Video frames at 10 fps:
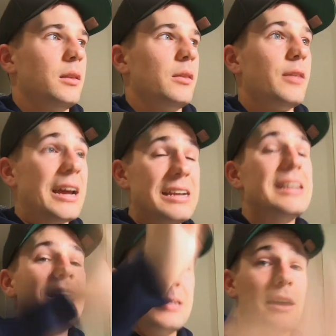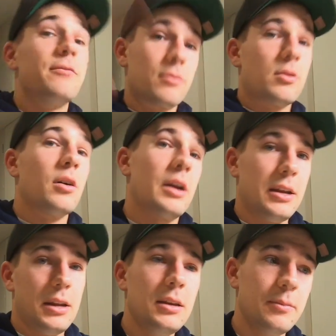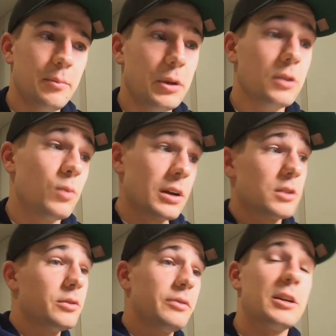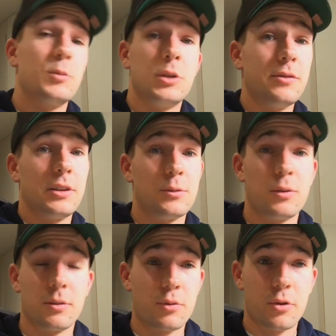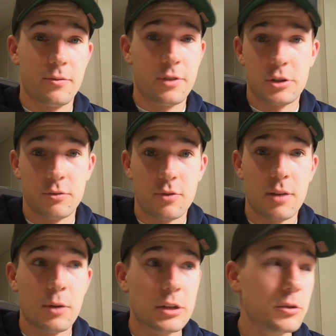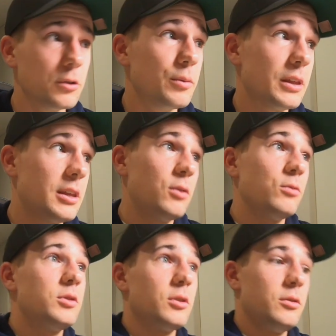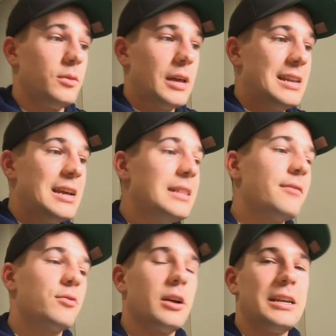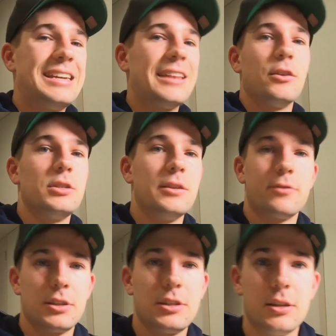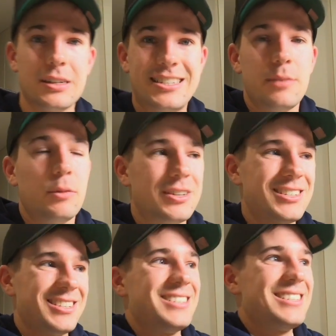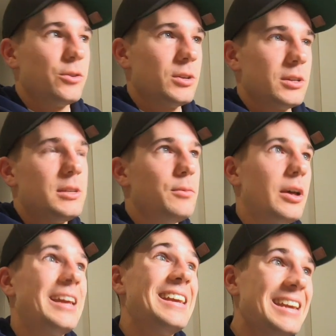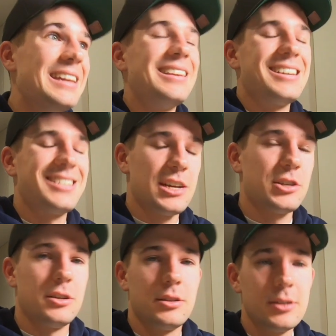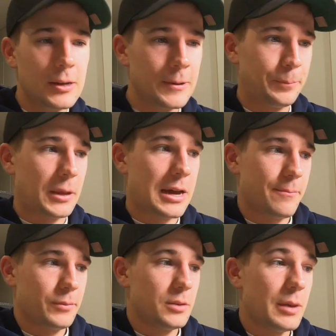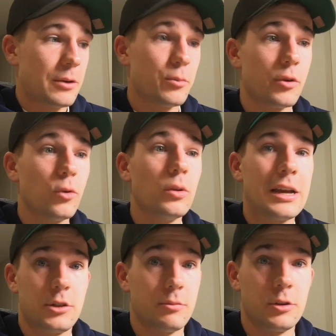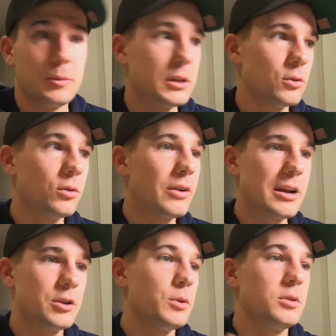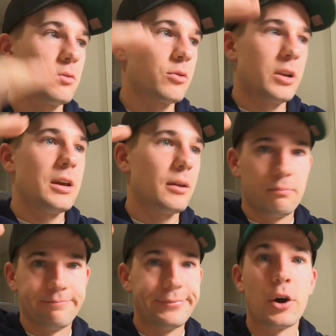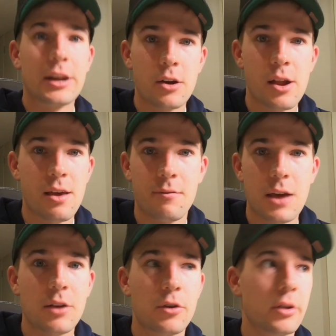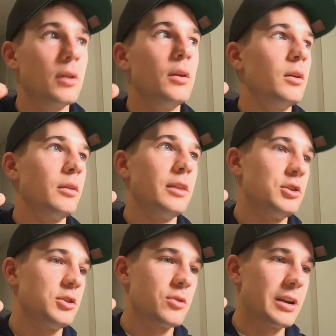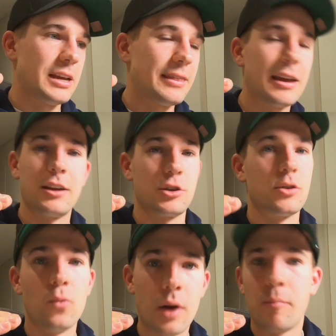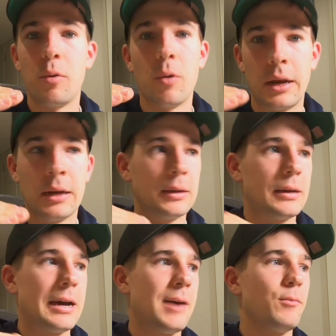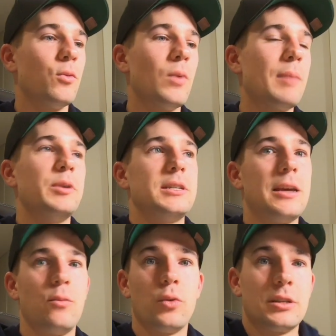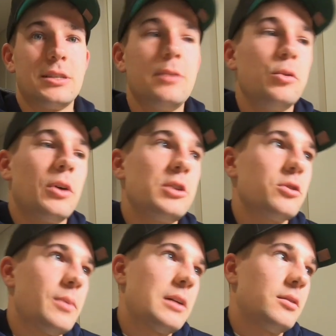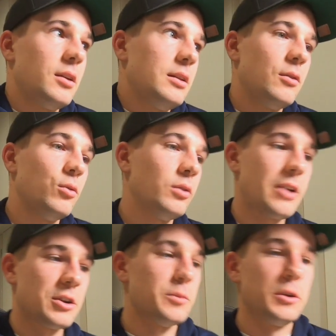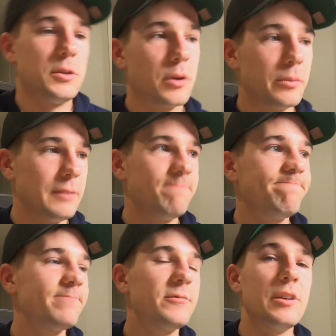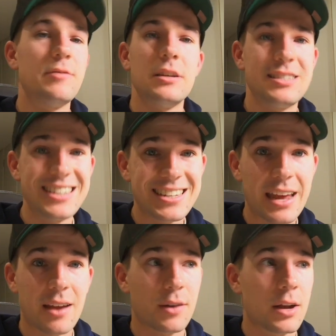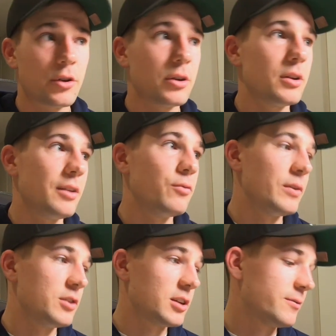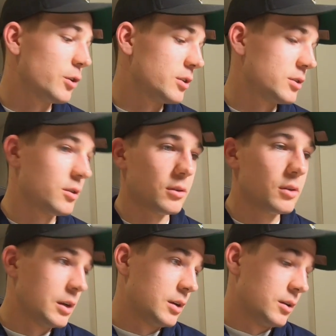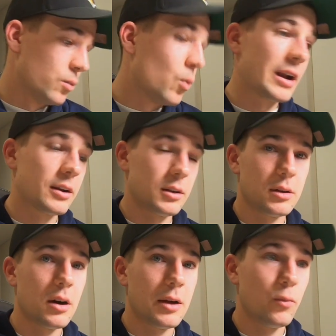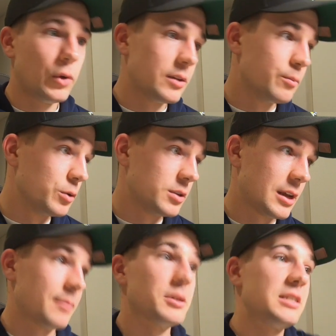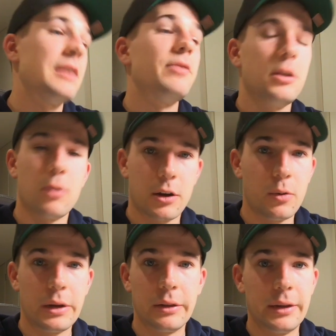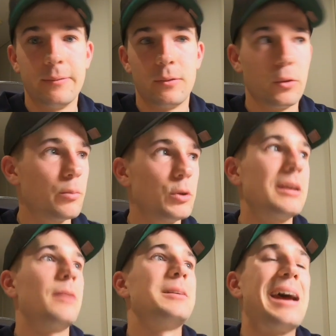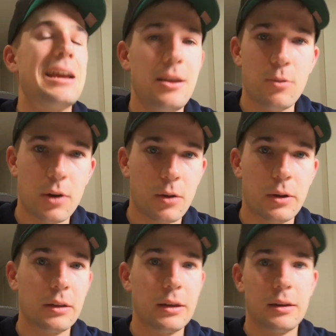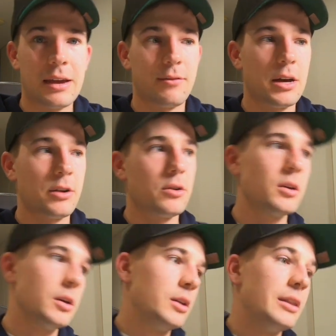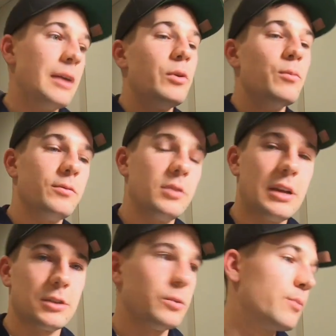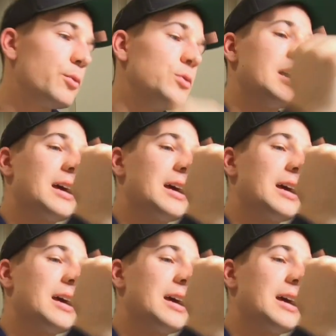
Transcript: They need that variety because, one, it's really race specific. That's what a professional rider might do. But then also they need that variety to get those different stimuluses or stimuli in their sessions to be able to improve all attributes, because all their attributes are already at 99 out of 100. They're just trying to get that extra 1 point or 1%. Whereas the typical age group athlete, all their attributes are probably 50 to 60 out of 100. And if we just focus on one at a time, we can boost that up to 70 quite quickly. We can boost that up to 80 quite quickly out of 100. Then we move to the next one, we can boost that